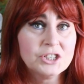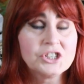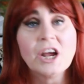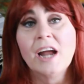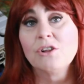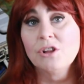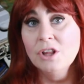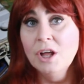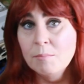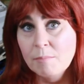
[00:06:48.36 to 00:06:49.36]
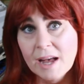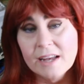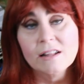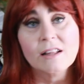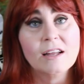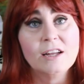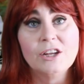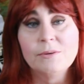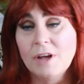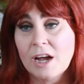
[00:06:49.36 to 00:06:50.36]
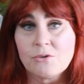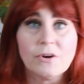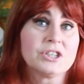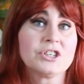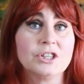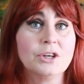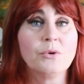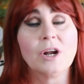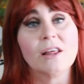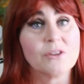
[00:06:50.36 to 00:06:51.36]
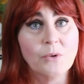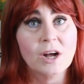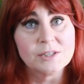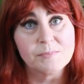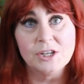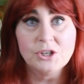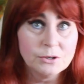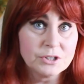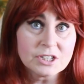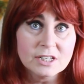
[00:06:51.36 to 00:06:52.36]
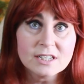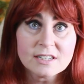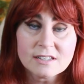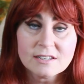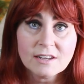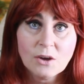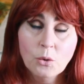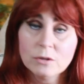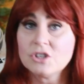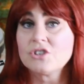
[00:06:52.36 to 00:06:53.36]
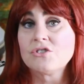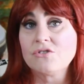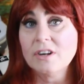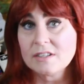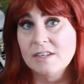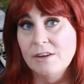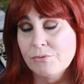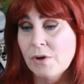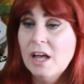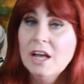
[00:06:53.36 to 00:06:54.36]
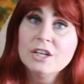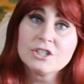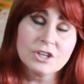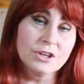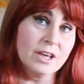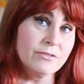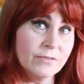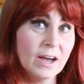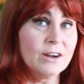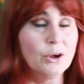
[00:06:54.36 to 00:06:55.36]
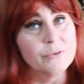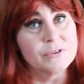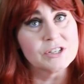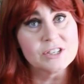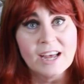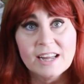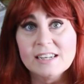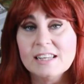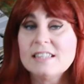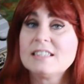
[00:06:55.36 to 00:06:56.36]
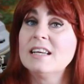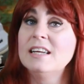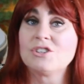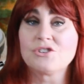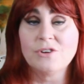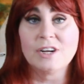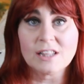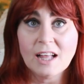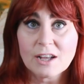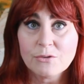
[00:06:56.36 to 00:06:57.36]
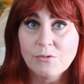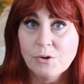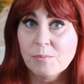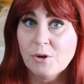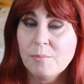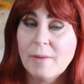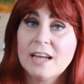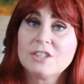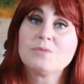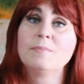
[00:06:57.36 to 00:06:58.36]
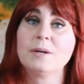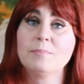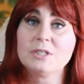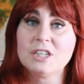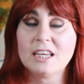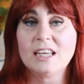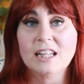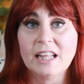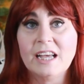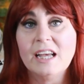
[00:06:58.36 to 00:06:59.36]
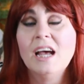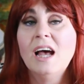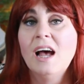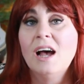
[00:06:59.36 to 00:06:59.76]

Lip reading: channel male aggression that would otherwise be useless or destructive. So they fight over standards. It's treated like a football match, but a particularly